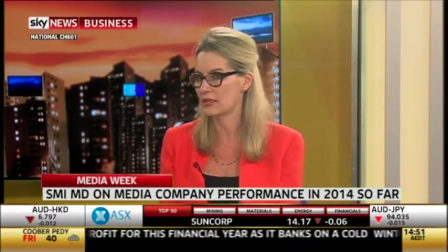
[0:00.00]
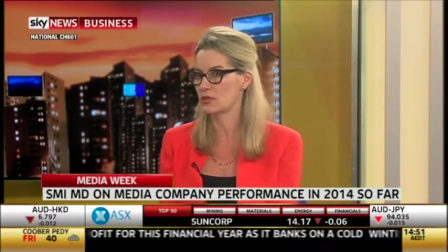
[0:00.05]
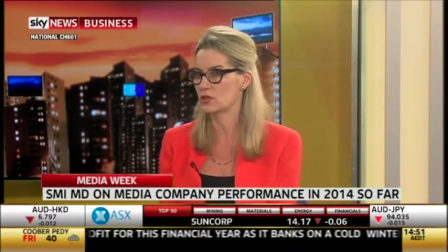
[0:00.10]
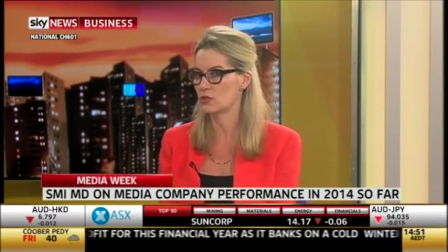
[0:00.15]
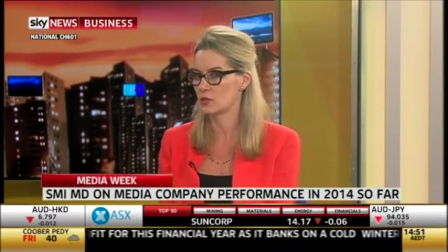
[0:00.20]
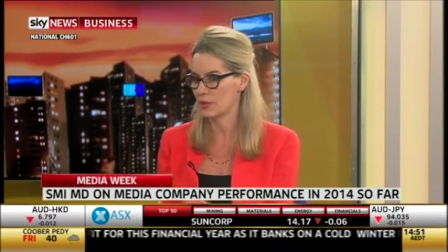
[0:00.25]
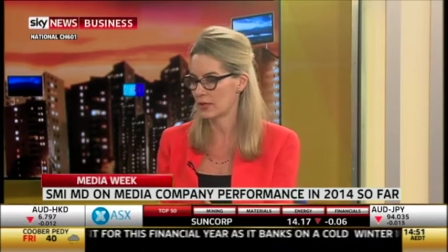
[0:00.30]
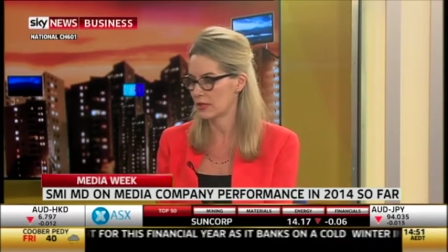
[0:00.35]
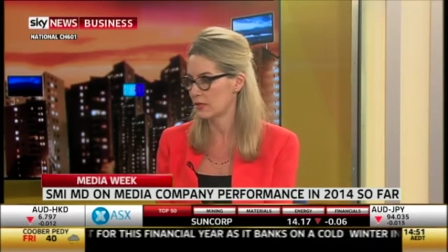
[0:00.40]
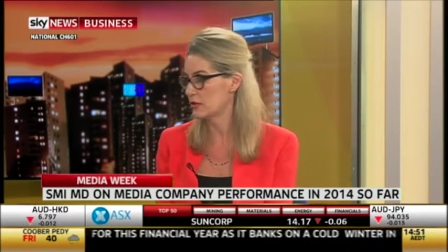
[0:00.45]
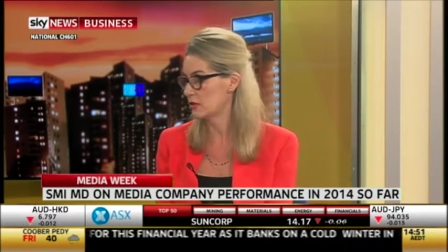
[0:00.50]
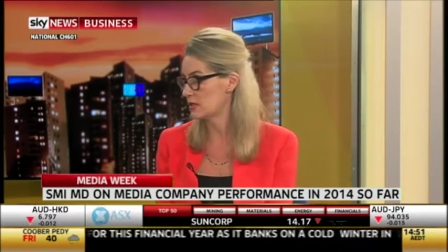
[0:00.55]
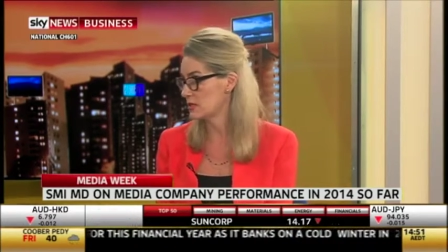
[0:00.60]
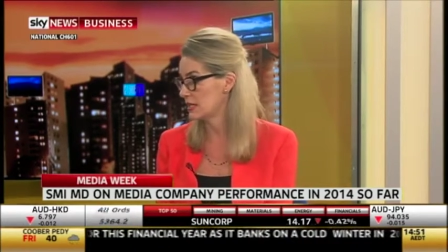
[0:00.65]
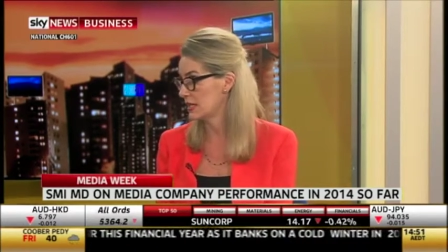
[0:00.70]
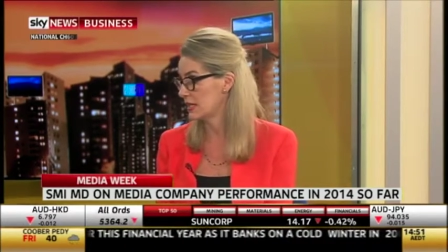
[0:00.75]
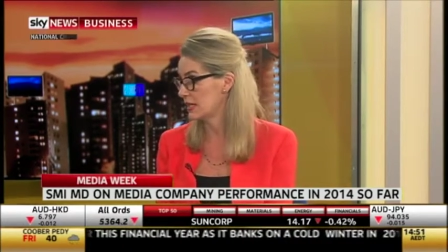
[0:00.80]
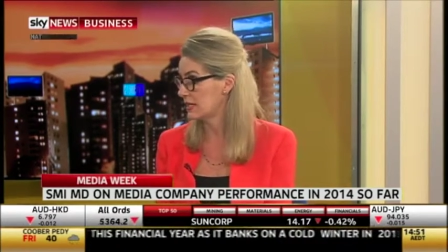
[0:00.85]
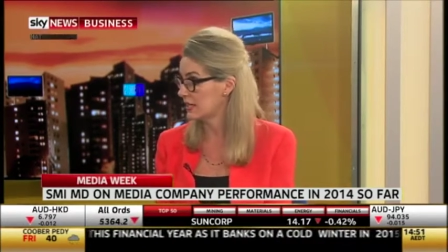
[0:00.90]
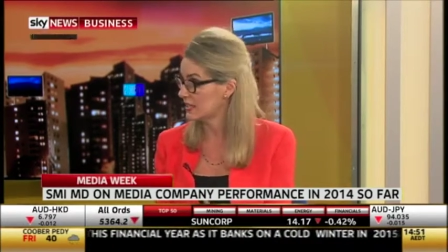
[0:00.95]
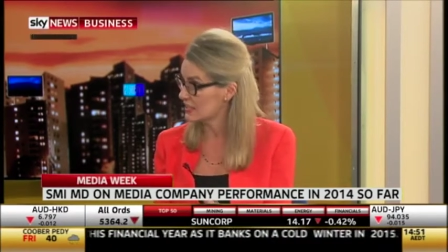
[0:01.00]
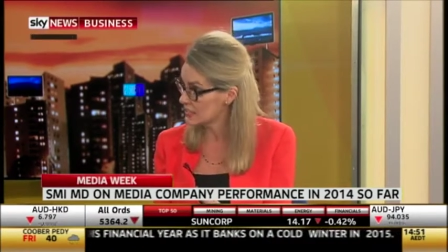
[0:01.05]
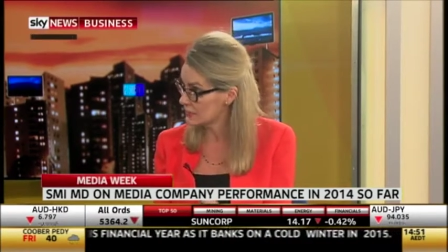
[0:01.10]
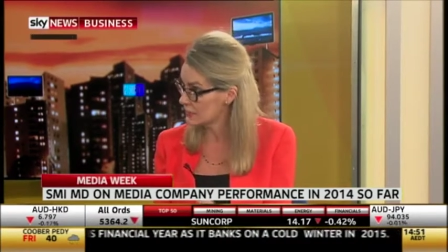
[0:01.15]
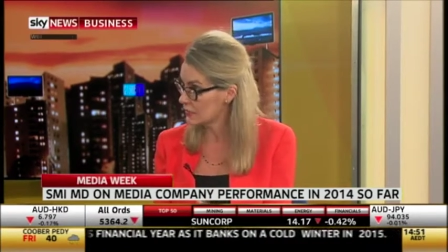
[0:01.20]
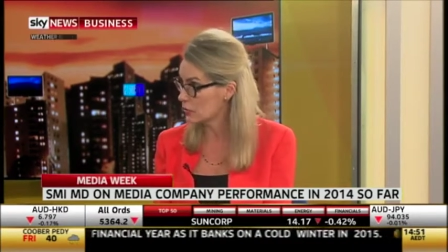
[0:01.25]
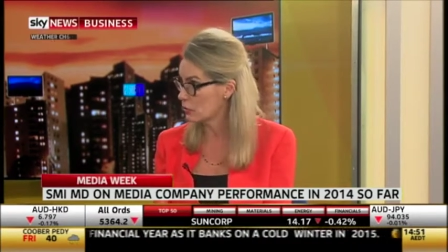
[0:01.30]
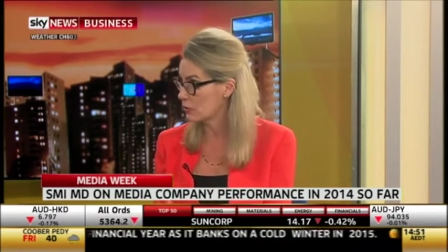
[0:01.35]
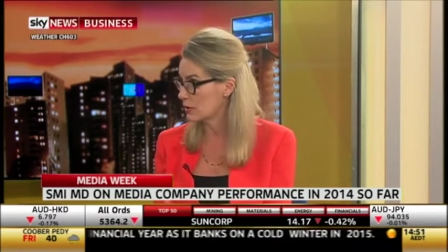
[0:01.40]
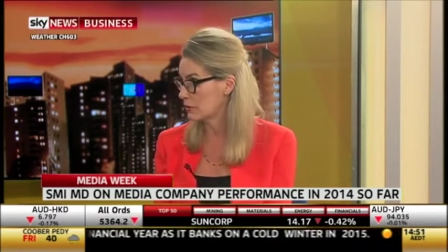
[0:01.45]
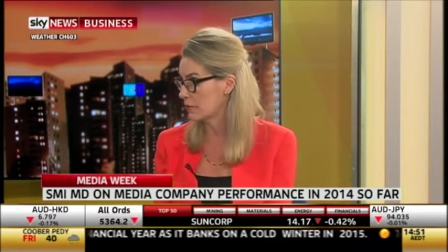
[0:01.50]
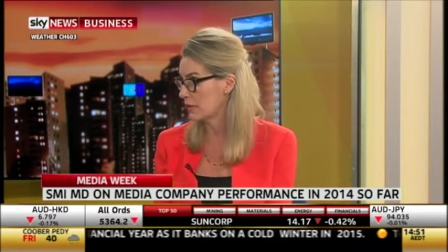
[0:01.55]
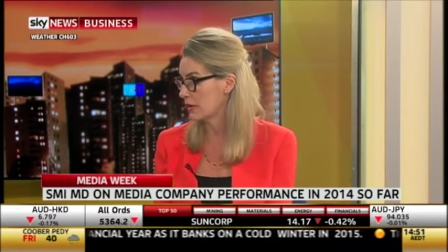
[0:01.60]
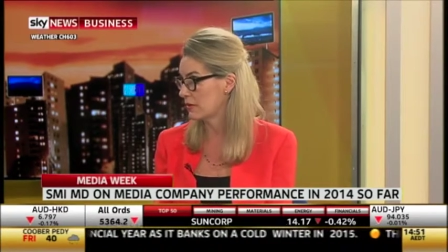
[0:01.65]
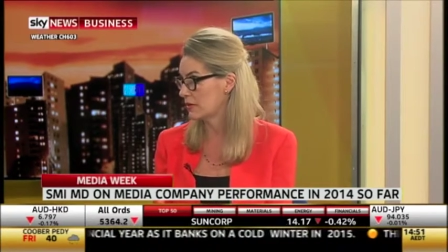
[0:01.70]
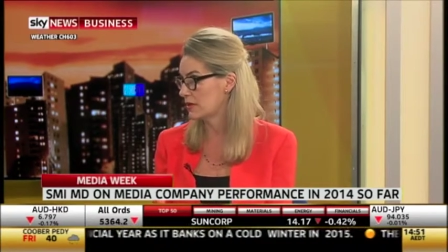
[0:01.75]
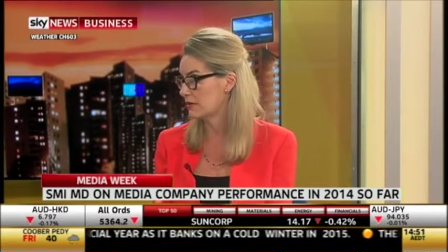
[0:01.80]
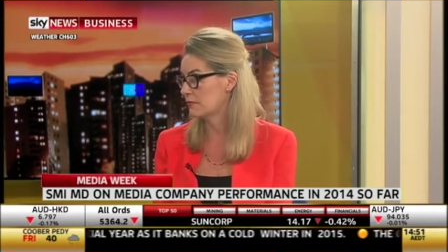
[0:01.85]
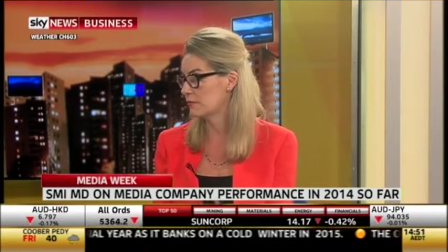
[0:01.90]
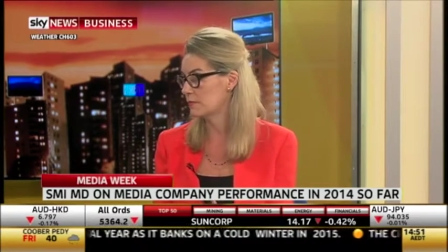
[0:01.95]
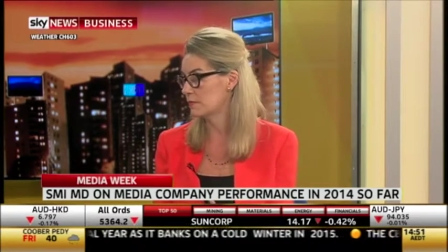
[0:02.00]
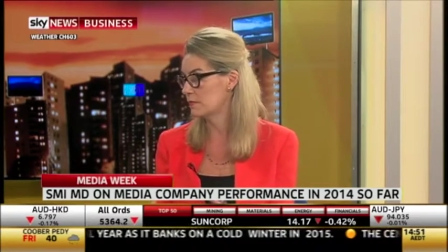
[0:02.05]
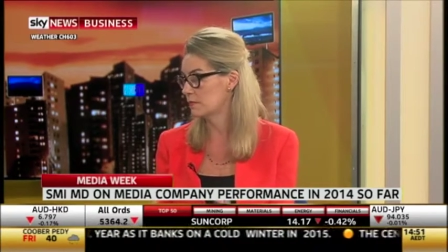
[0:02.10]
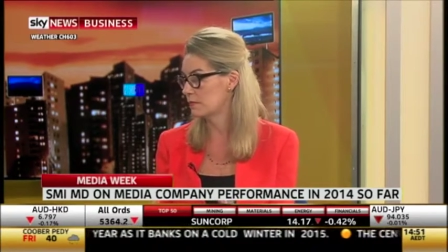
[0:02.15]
2013 a difficult comparative